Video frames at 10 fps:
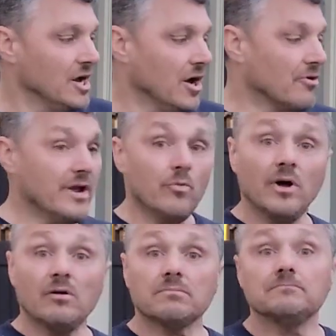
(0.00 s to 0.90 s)
All right,
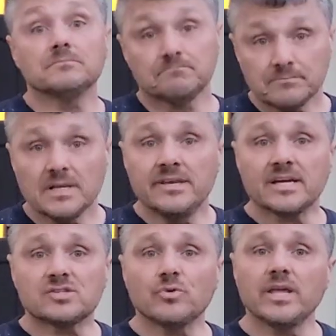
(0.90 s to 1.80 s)
well,
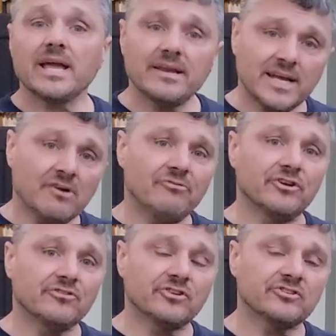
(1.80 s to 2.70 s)
next weekend I'll
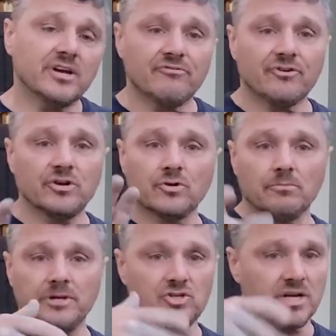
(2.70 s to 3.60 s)
finish this up. For you it'll
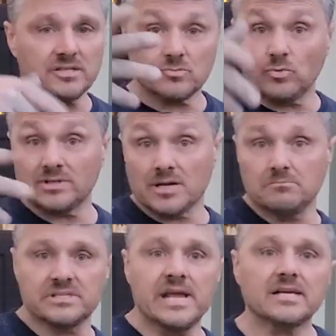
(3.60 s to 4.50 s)
be just what
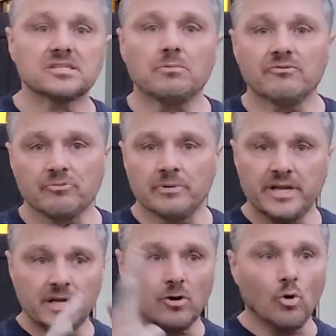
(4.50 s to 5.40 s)
comes next, but for
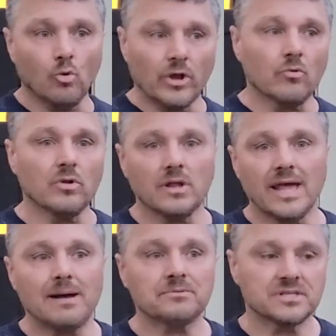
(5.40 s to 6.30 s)
me a whole week will
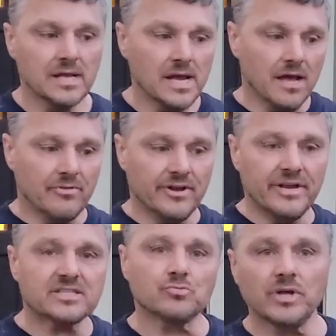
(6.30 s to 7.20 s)
elapse. And then
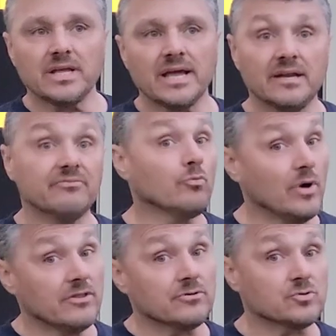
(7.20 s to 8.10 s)
next weekend, if the
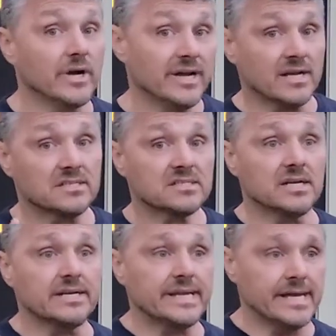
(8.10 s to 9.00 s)
weather's right on a
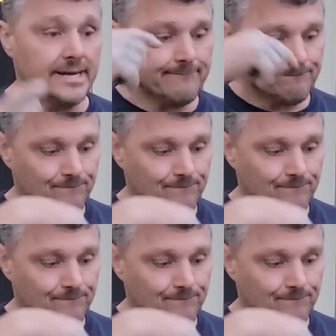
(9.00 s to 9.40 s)
Sunday,